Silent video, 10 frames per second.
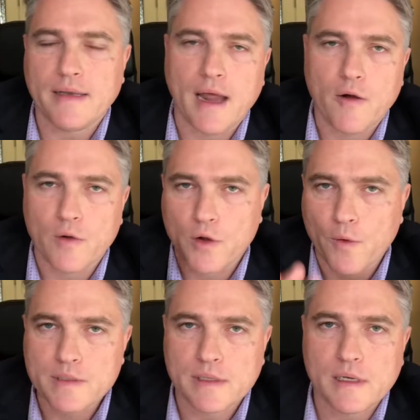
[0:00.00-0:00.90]
down or
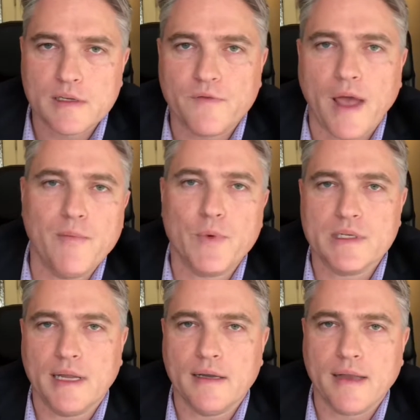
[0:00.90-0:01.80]
go as little as
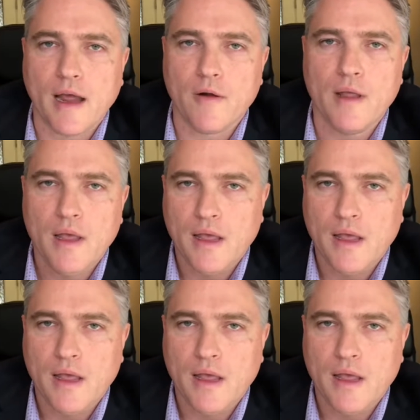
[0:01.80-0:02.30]
5% down